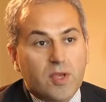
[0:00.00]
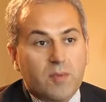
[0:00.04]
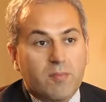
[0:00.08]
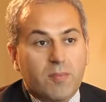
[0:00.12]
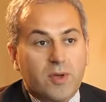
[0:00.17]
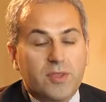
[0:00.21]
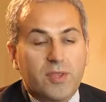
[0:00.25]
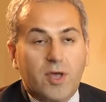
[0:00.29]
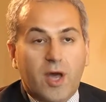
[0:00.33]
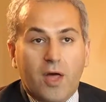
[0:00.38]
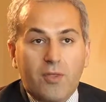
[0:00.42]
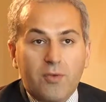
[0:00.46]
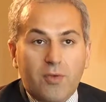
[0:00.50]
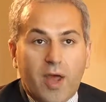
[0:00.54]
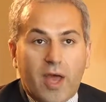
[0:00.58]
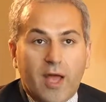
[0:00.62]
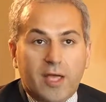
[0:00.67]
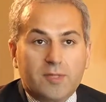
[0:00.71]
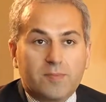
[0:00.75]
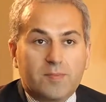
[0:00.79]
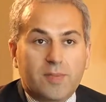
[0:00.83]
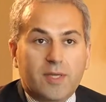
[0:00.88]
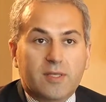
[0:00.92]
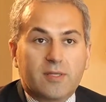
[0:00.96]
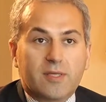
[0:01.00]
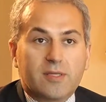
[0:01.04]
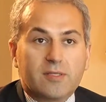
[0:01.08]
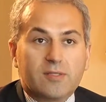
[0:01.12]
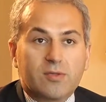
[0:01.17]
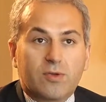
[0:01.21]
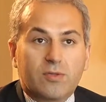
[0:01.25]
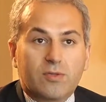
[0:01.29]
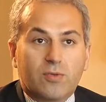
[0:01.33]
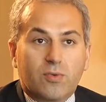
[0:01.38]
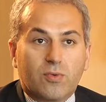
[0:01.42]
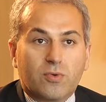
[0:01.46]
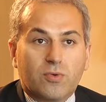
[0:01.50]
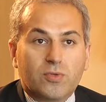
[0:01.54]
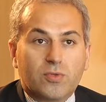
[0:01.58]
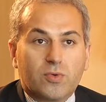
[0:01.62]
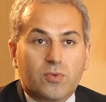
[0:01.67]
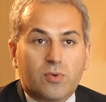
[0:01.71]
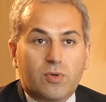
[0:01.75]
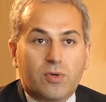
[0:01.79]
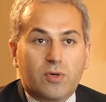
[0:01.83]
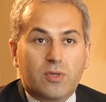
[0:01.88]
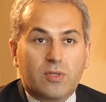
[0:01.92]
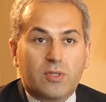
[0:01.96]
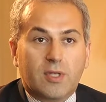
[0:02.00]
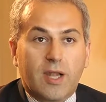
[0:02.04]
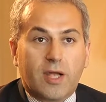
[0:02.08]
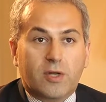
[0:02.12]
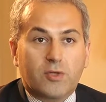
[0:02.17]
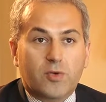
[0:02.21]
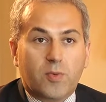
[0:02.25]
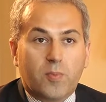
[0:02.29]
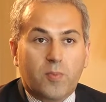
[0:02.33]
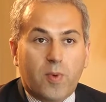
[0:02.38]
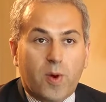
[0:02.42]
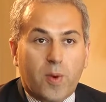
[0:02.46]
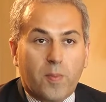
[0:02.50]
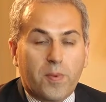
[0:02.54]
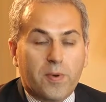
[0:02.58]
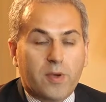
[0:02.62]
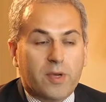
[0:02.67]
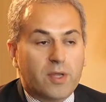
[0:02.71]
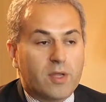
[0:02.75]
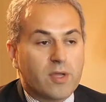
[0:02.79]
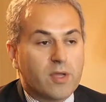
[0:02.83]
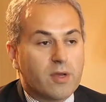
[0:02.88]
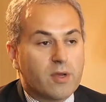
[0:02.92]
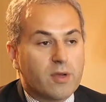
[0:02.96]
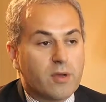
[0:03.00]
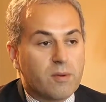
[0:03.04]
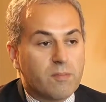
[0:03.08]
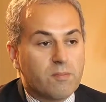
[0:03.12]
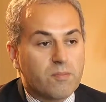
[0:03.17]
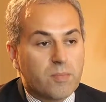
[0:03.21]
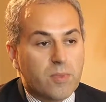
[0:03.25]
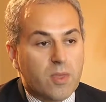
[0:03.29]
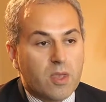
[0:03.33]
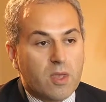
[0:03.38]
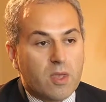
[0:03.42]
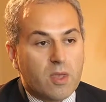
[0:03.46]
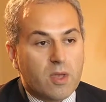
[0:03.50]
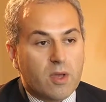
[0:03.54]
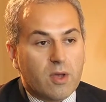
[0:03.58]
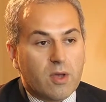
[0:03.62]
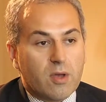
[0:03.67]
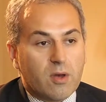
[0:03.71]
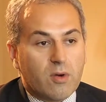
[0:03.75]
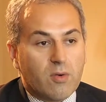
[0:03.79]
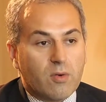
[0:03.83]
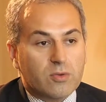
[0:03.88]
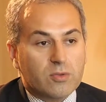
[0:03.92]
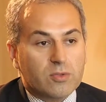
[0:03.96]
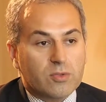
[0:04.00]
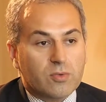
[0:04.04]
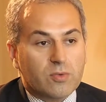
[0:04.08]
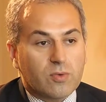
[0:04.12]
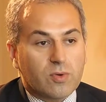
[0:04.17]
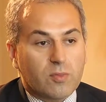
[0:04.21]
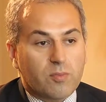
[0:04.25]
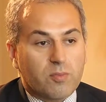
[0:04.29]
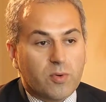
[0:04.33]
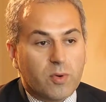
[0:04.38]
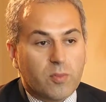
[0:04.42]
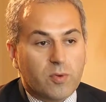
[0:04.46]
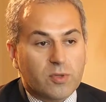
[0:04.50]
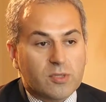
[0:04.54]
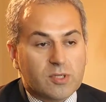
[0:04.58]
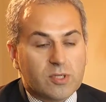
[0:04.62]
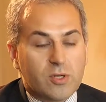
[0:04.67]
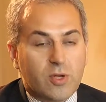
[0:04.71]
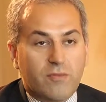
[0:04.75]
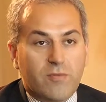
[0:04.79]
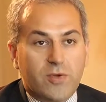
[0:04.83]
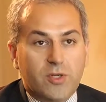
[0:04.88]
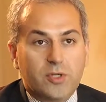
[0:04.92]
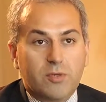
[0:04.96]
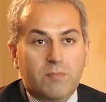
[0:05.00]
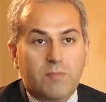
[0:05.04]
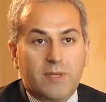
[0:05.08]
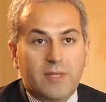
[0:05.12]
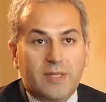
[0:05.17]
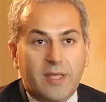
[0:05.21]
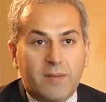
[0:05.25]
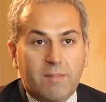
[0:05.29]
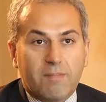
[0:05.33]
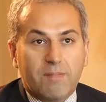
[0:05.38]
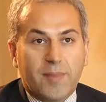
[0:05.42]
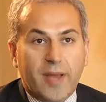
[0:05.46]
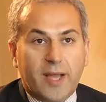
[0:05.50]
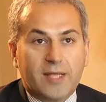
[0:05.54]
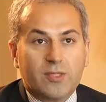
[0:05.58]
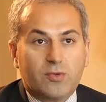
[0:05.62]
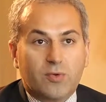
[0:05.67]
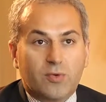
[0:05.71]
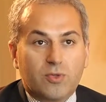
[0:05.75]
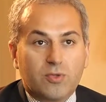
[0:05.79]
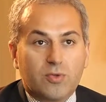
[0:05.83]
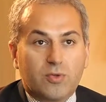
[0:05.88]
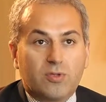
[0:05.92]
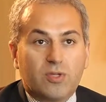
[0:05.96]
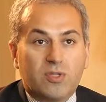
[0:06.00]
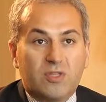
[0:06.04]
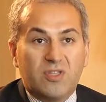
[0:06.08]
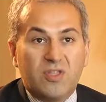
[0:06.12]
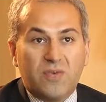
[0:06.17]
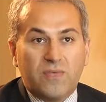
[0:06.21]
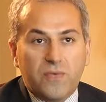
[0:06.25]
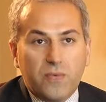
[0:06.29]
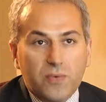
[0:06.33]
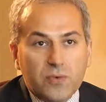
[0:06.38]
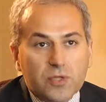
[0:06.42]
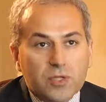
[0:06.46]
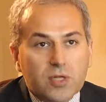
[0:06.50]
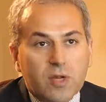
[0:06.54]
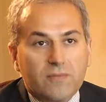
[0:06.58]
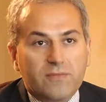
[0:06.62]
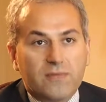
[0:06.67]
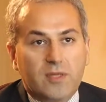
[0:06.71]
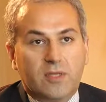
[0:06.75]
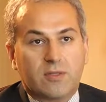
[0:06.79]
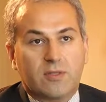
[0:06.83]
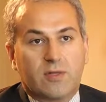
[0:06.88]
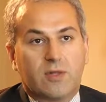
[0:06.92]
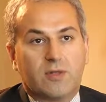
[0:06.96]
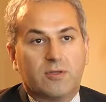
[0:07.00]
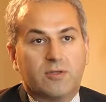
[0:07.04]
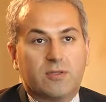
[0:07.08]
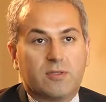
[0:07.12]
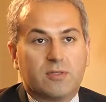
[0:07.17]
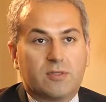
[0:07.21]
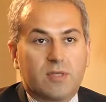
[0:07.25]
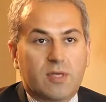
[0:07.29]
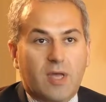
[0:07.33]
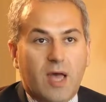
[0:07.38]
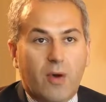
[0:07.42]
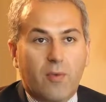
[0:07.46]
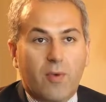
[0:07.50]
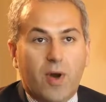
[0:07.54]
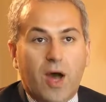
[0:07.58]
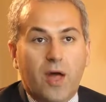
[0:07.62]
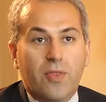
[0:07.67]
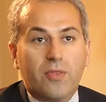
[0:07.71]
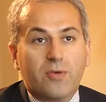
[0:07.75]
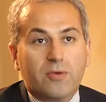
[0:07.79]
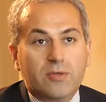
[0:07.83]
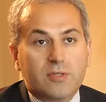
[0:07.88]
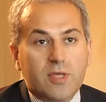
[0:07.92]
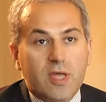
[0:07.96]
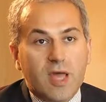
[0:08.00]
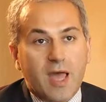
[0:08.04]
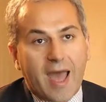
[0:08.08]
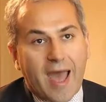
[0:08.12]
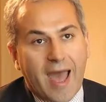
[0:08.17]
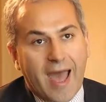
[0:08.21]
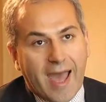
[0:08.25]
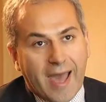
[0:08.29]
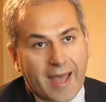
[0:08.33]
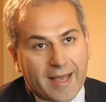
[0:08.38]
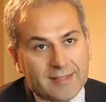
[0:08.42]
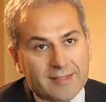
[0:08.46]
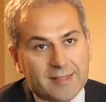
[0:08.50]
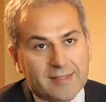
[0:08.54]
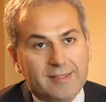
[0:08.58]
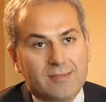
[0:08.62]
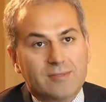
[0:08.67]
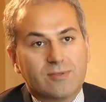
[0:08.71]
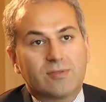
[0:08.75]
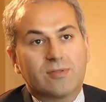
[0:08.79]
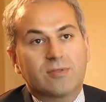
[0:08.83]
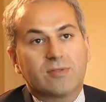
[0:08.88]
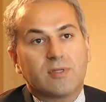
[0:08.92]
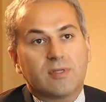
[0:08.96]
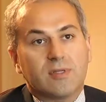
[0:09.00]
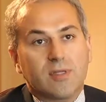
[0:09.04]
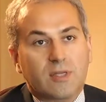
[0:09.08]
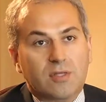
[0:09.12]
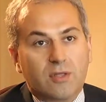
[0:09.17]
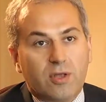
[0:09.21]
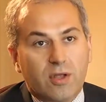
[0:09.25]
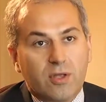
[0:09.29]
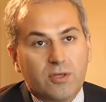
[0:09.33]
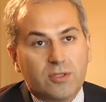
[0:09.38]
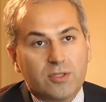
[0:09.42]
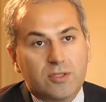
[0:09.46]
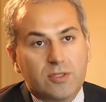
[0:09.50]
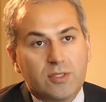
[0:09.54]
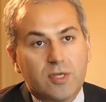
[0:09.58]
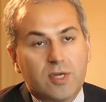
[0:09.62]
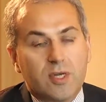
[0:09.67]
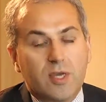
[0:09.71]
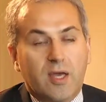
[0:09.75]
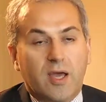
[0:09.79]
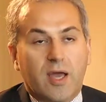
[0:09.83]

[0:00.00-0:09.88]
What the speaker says: But the other aspect is also intellectual property also promotes innovation, but impacts also on the diffusion of technologies, how others access the technology.